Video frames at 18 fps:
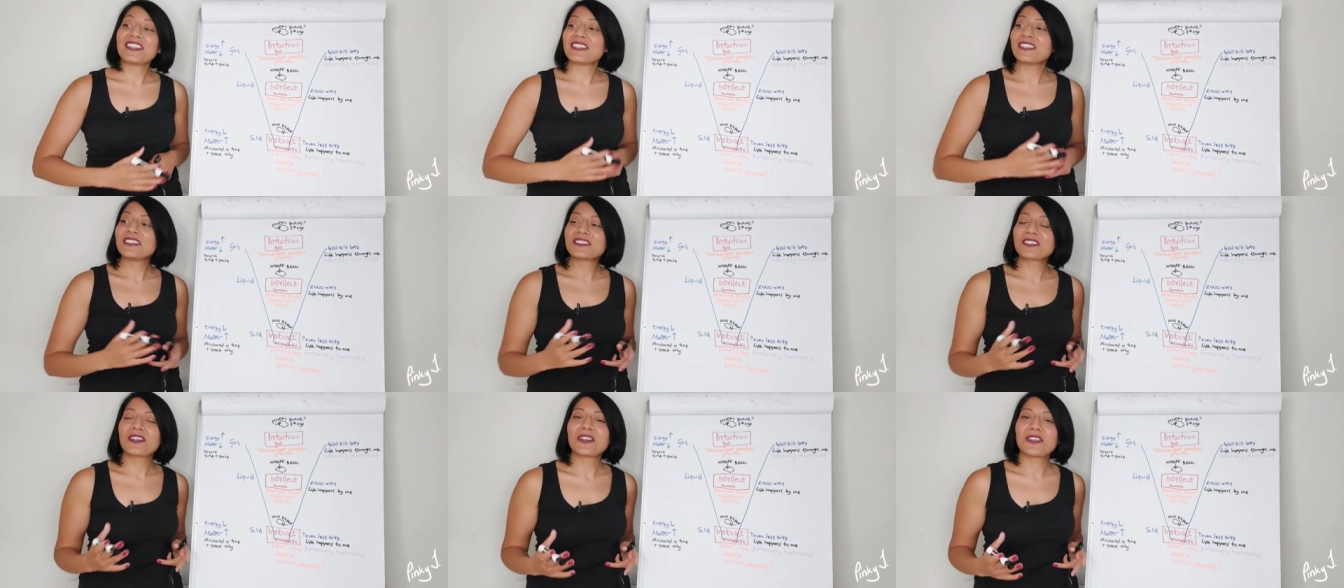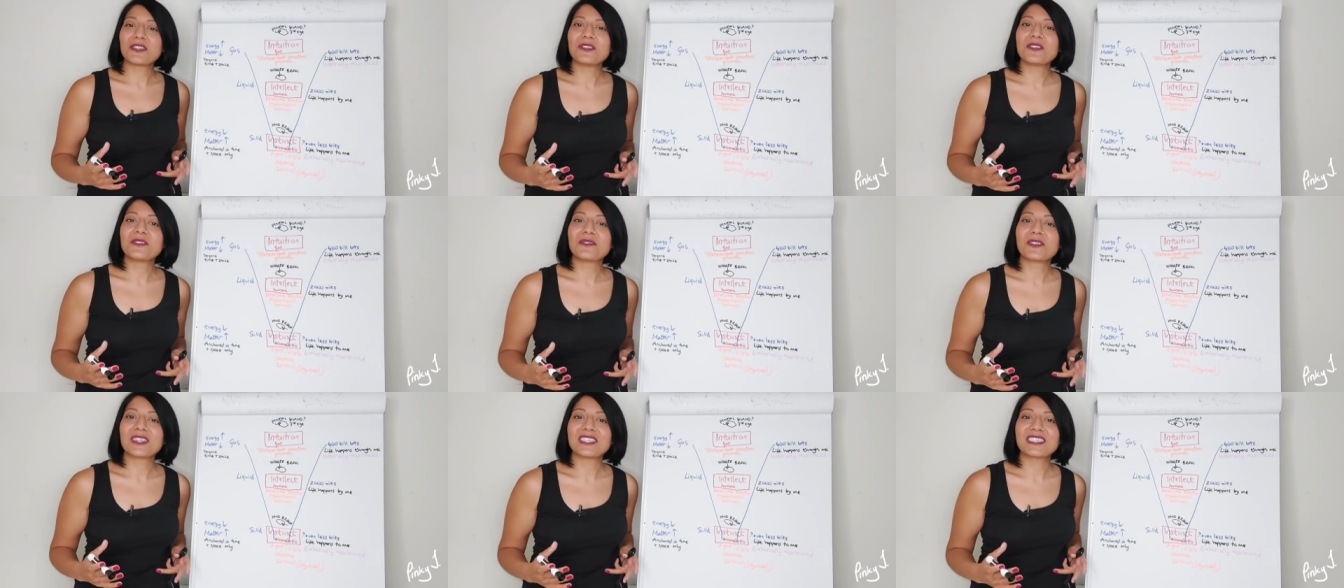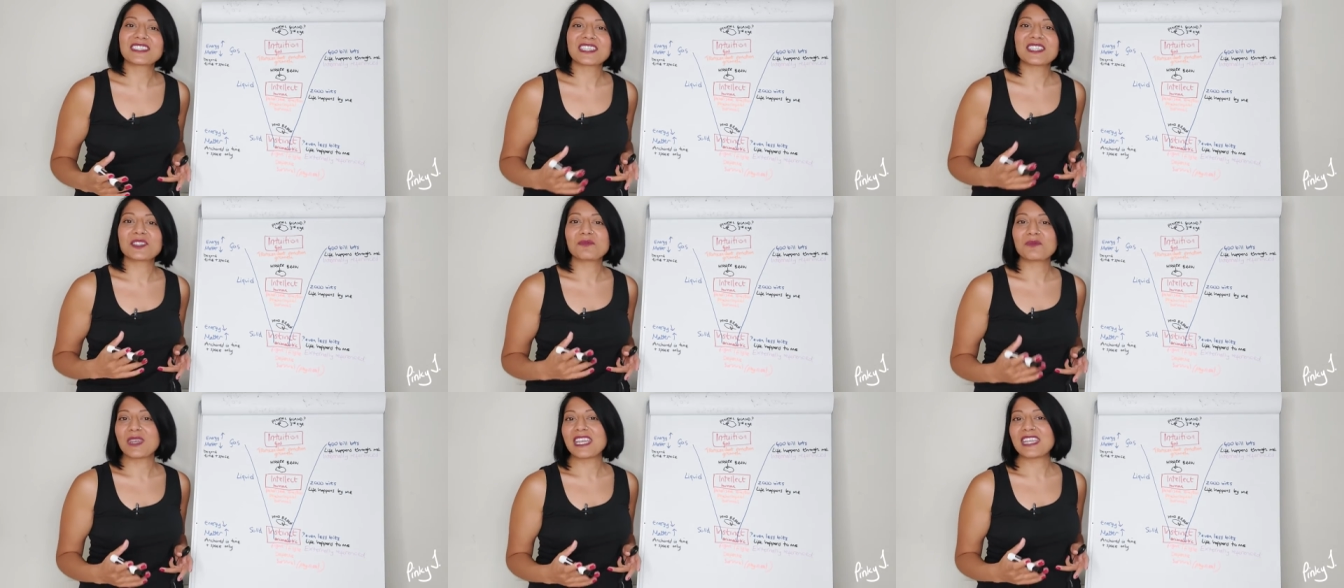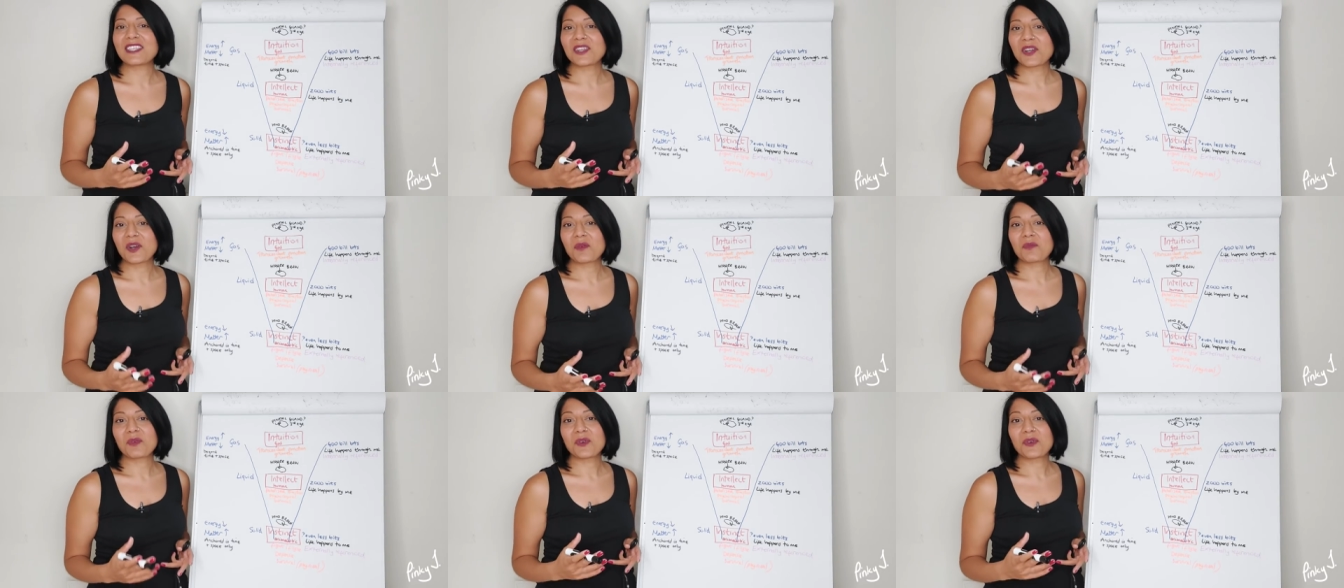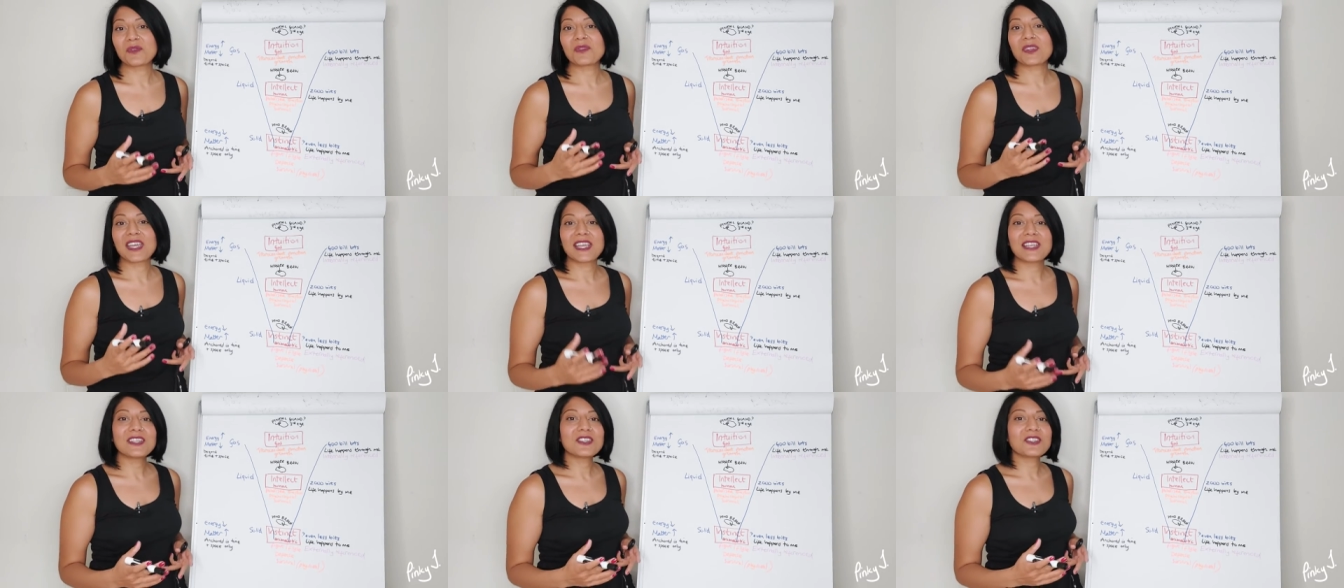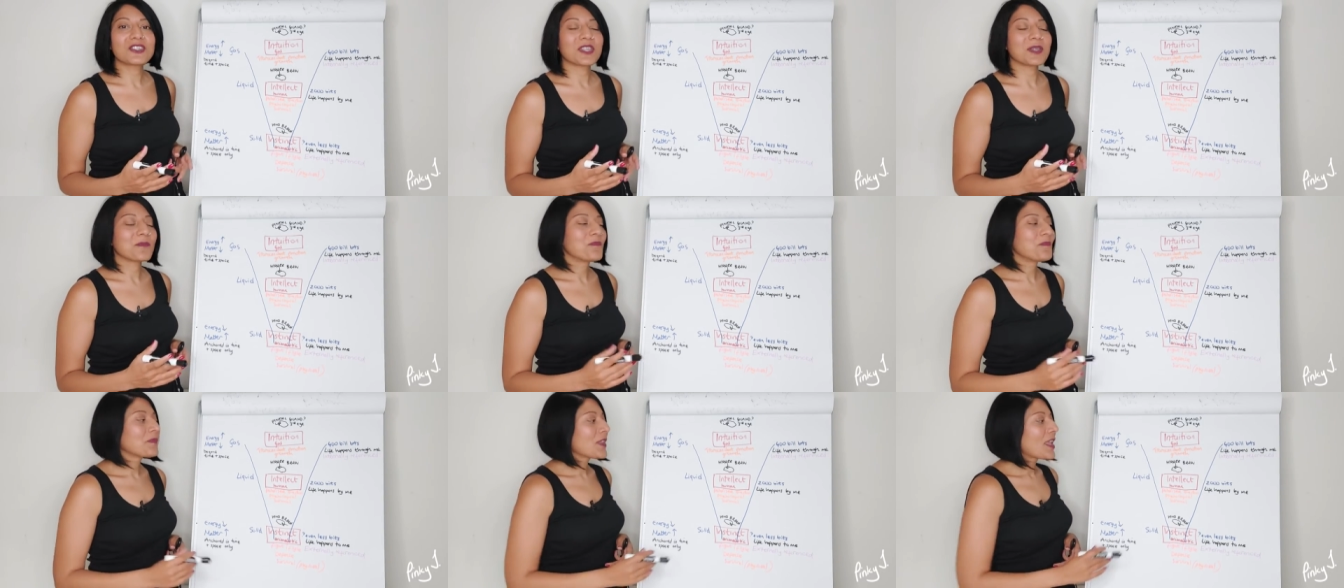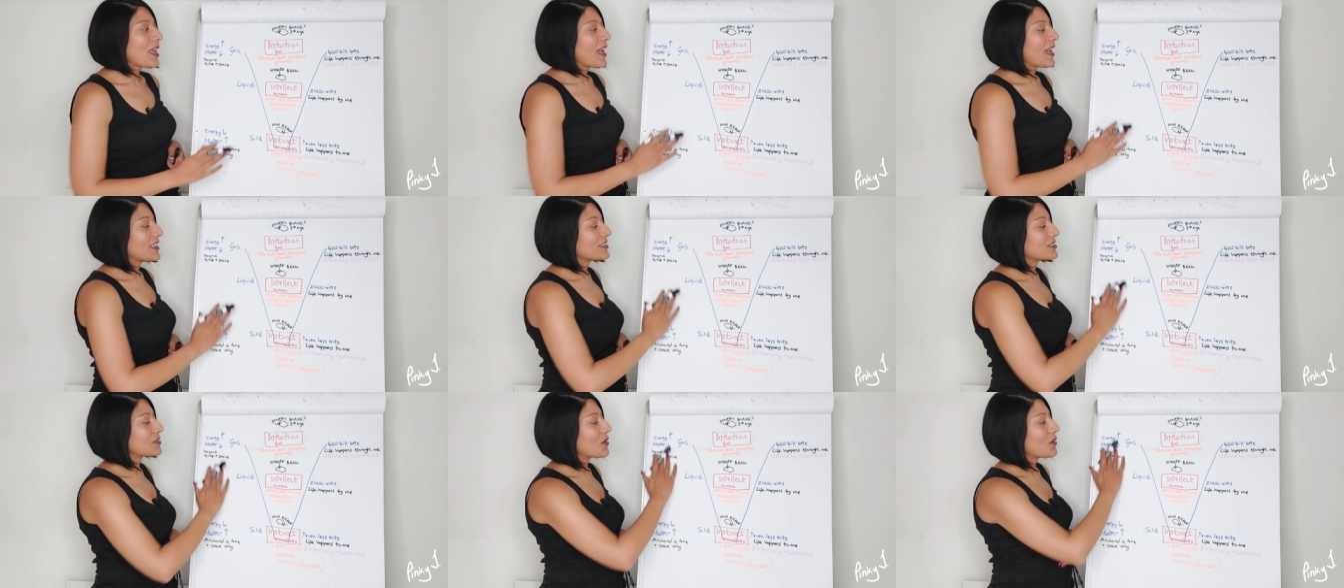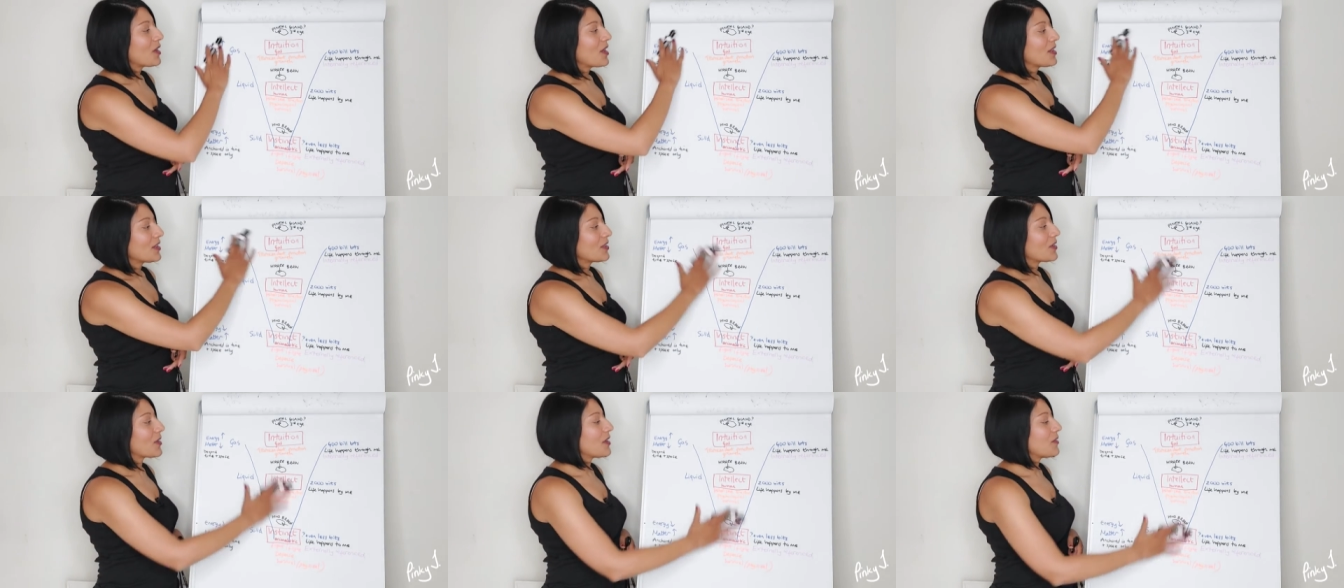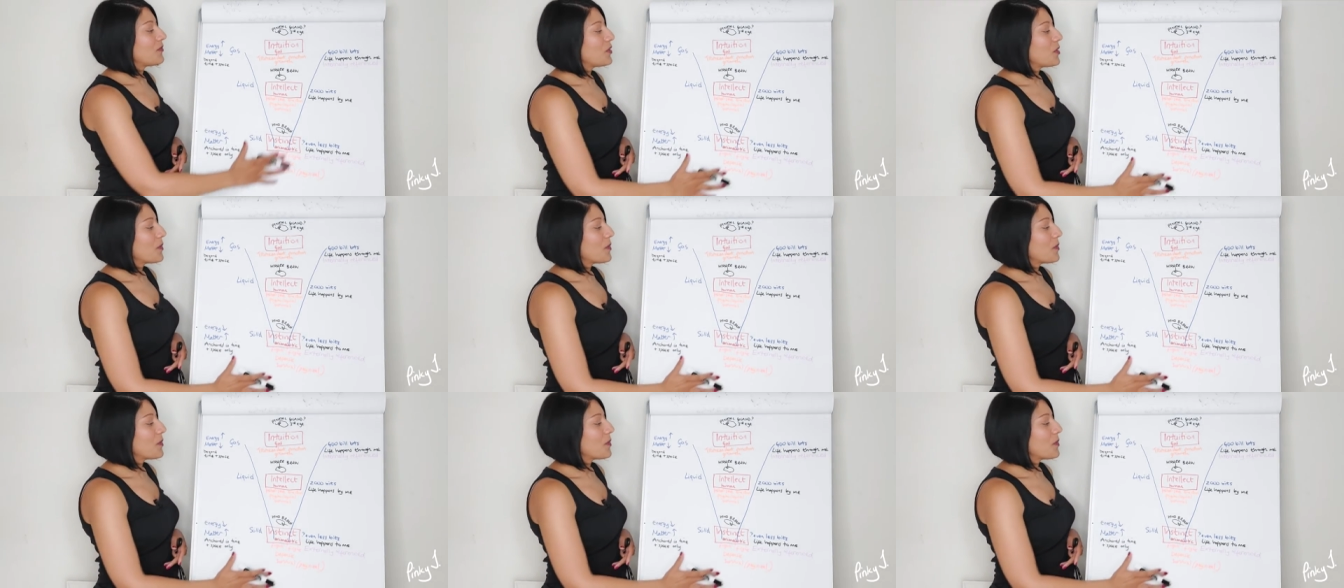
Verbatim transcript: the entire universe is made up of energy. And so, you know, if